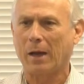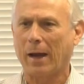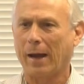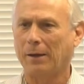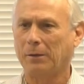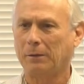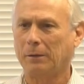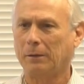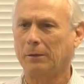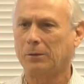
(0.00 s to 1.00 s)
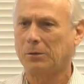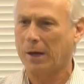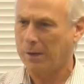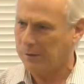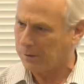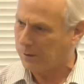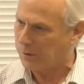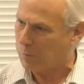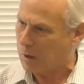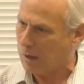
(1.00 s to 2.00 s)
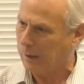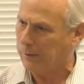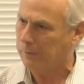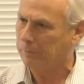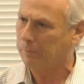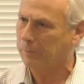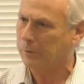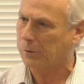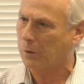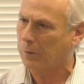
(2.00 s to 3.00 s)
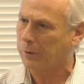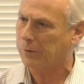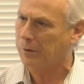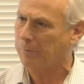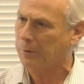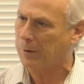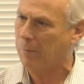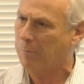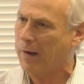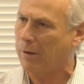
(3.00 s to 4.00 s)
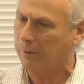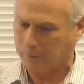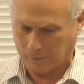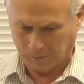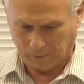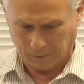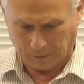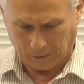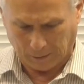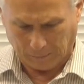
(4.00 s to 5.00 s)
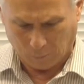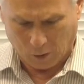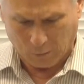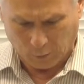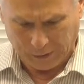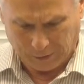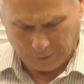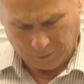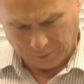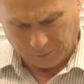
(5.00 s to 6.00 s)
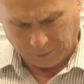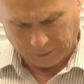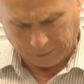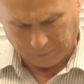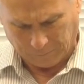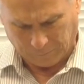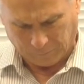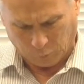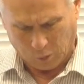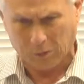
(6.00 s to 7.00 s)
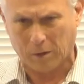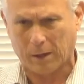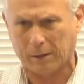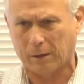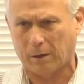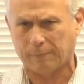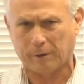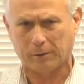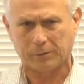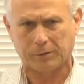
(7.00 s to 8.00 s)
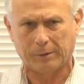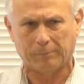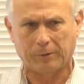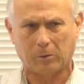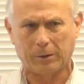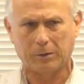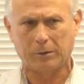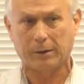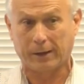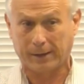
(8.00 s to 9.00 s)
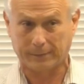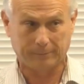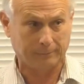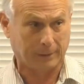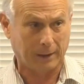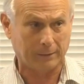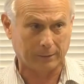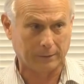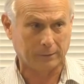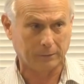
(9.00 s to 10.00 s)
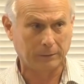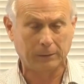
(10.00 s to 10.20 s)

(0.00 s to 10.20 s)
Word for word: and changes his mind. And so there's something about uh, what we do. Um, we're not in our fellowship very good at, I think,